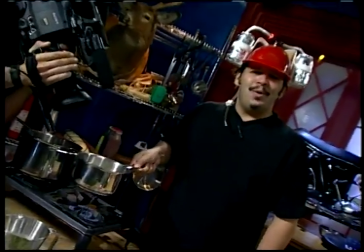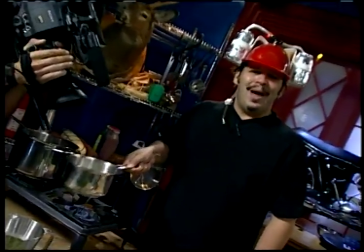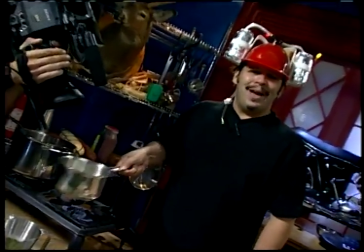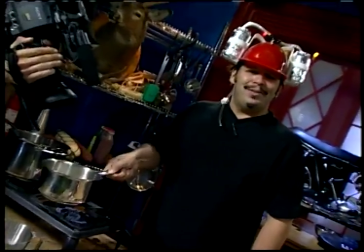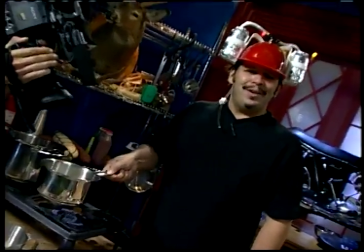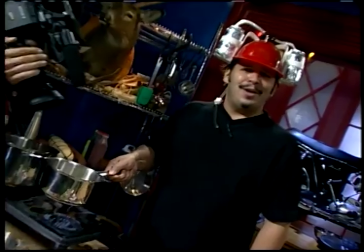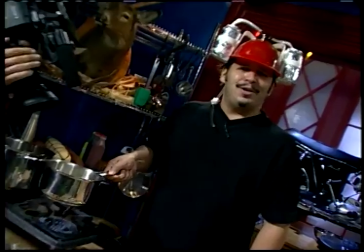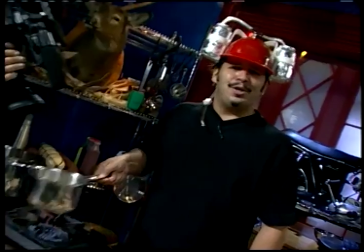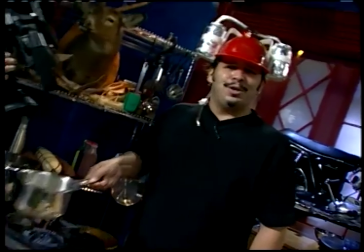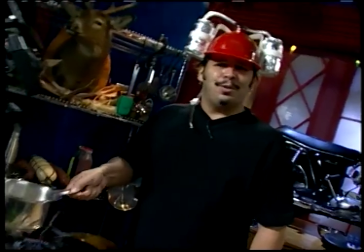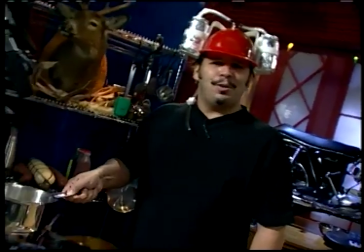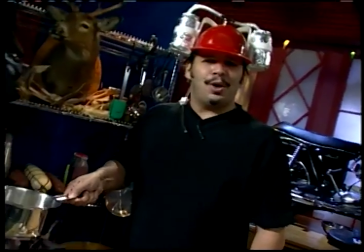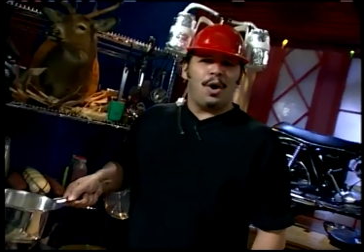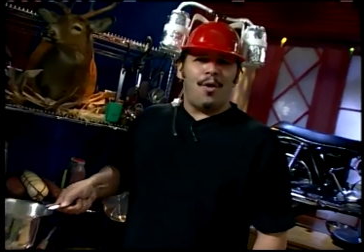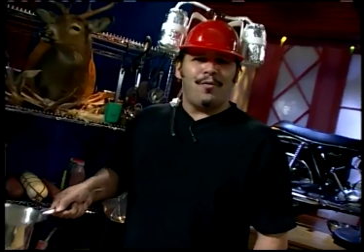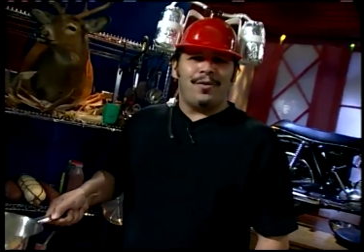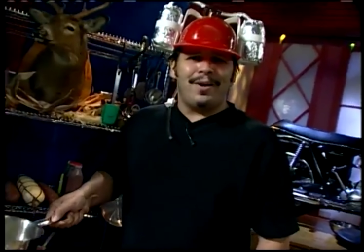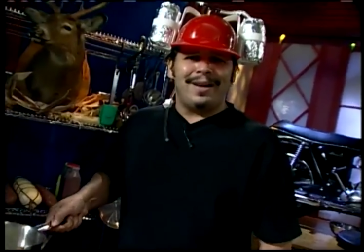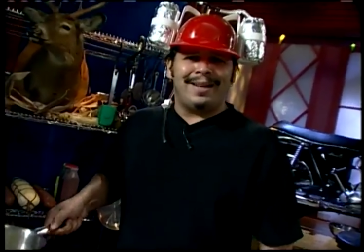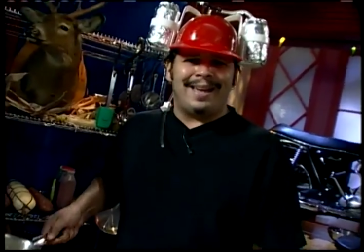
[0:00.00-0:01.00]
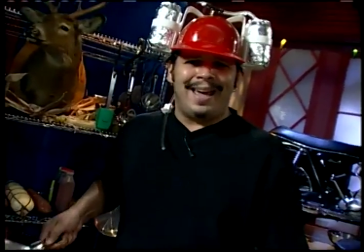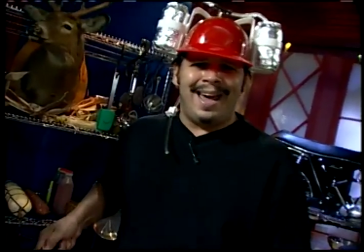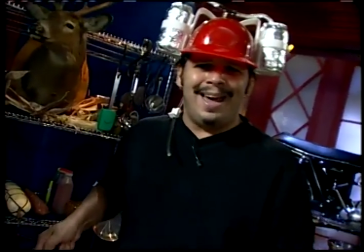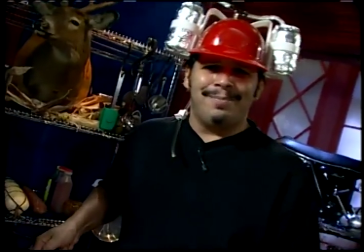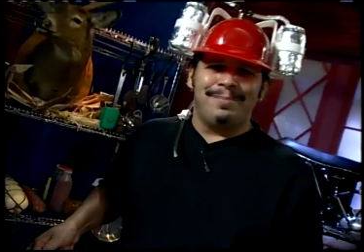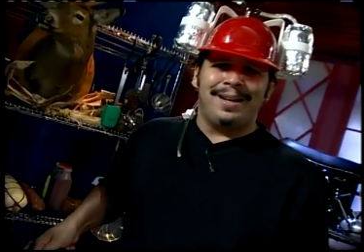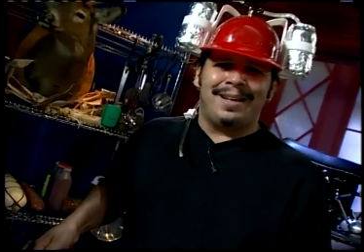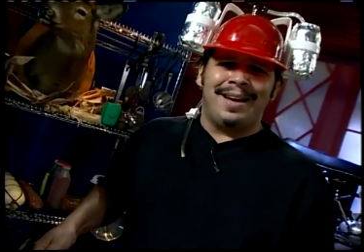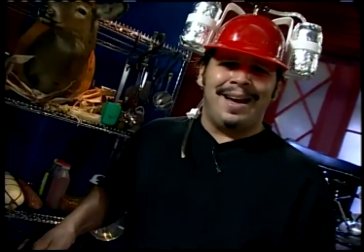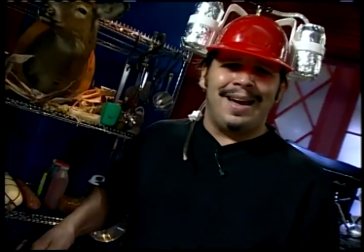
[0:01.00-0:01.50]
and they do it over
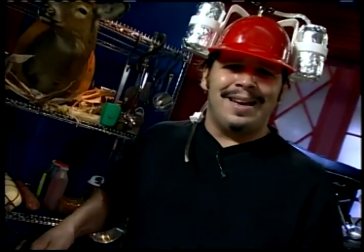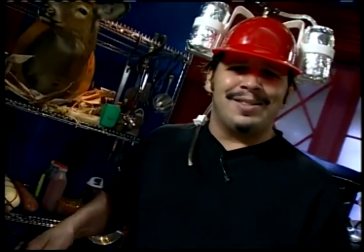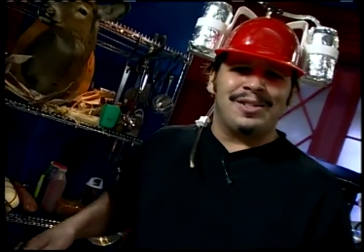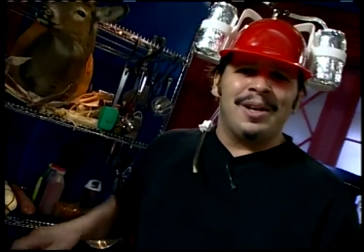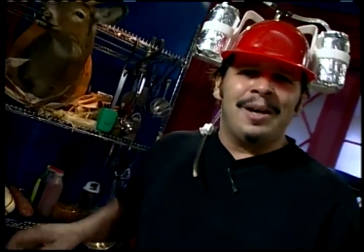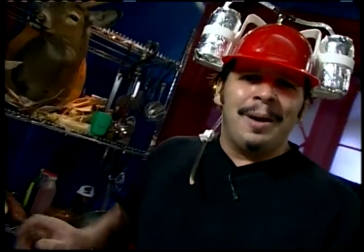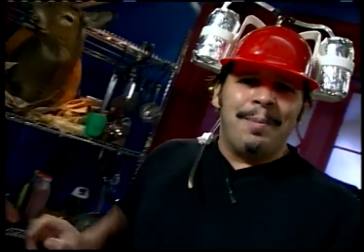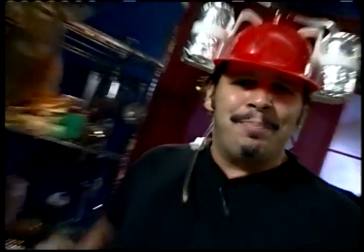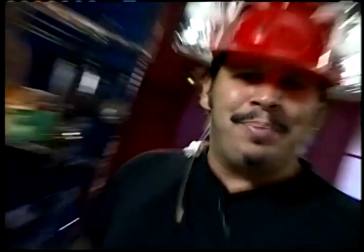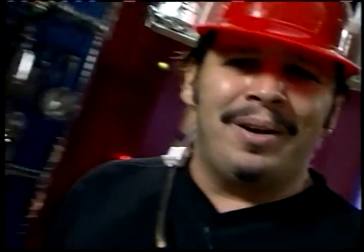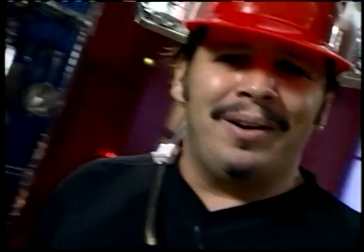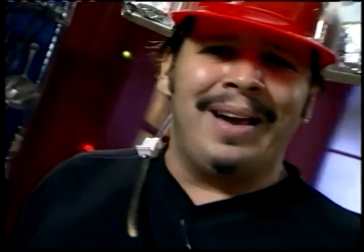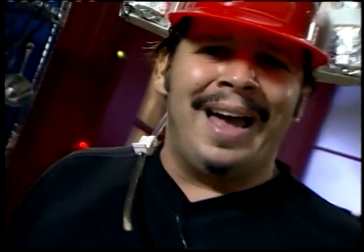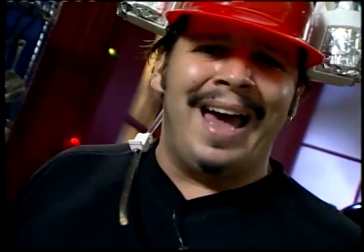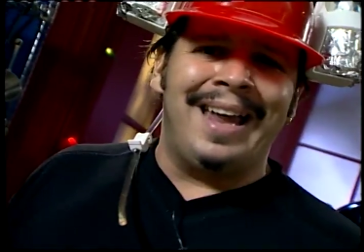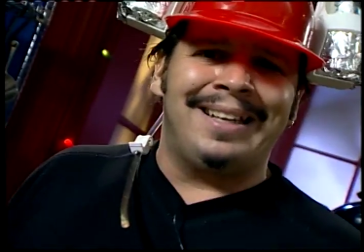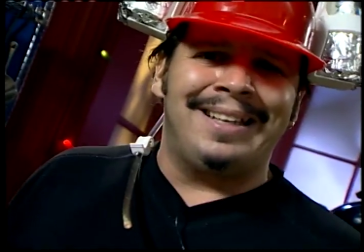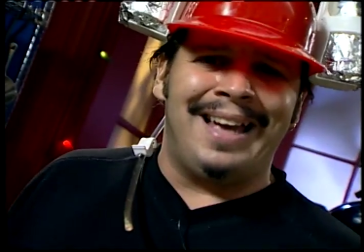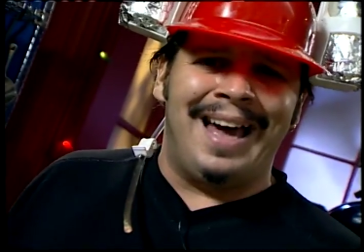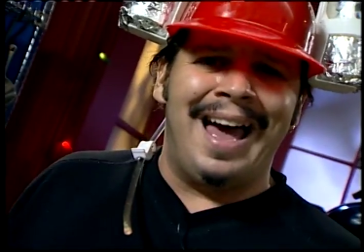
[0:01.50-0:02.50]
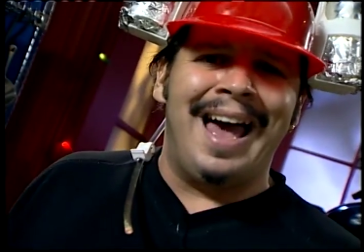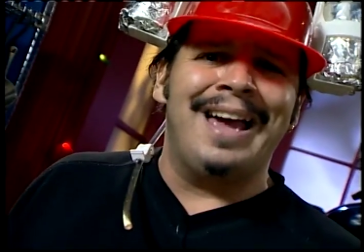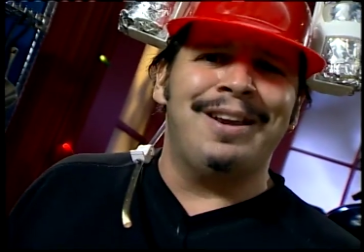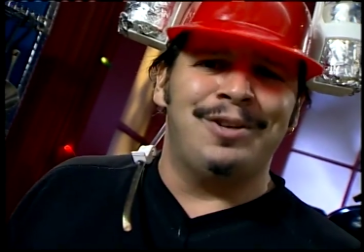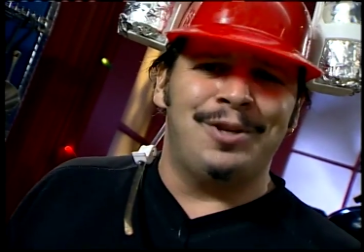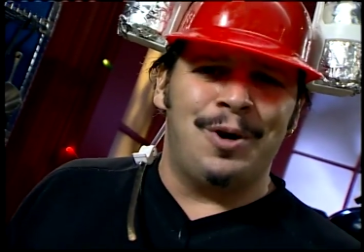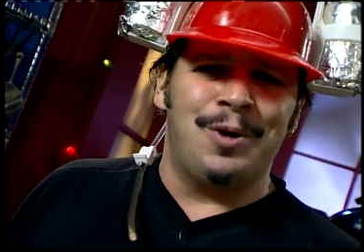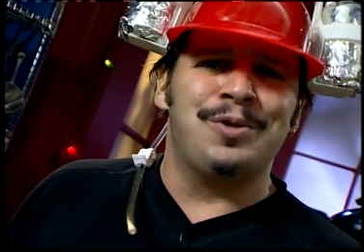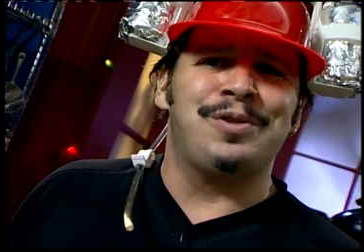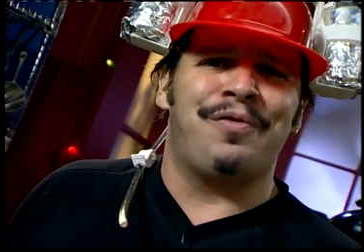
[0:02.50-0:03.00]
again because Beer Hat Guy
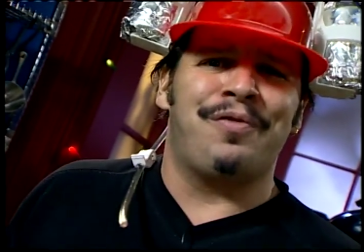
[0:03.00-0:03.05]
knows